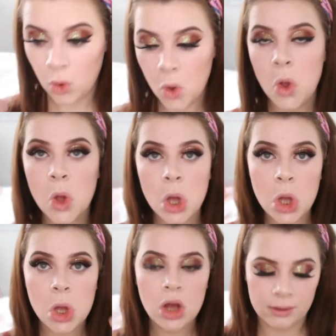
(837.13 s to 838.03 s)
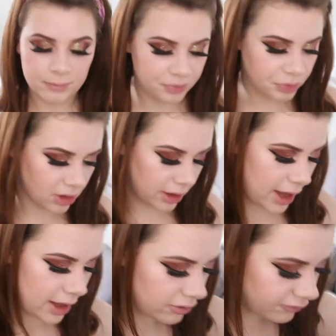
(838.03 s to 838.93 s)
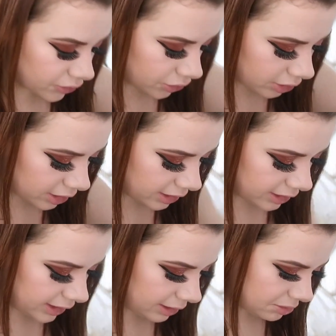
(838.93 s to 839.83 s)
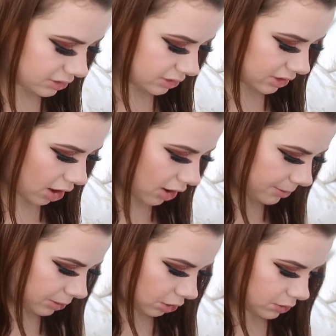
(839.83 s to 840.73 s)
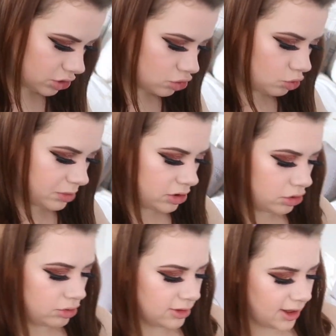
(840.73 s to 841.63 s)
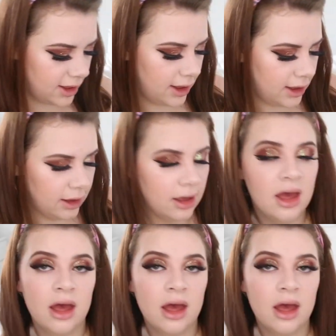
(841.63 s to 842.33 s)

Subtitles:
Woo. Okay, for lips, I'm going to be using